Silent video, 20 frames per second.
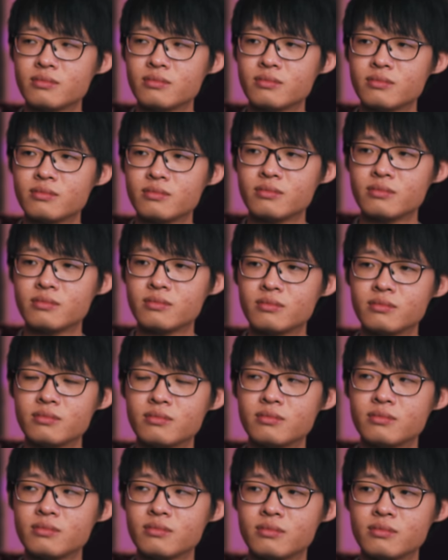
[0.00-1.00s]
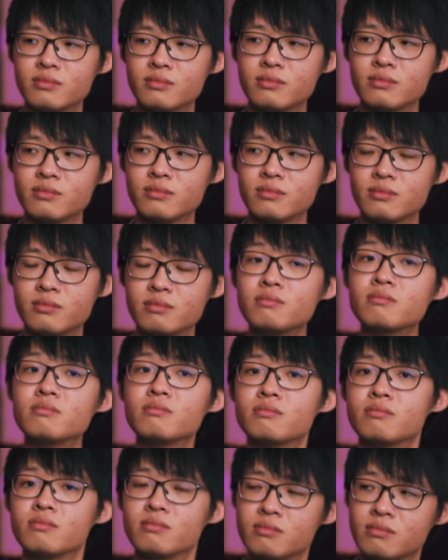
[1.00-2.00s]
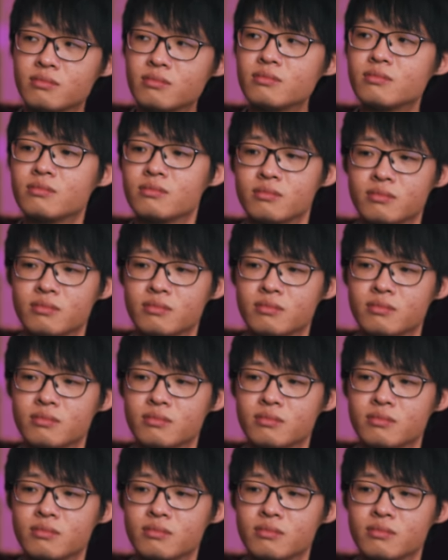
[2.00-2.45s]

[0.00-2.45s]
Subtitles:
[no speech]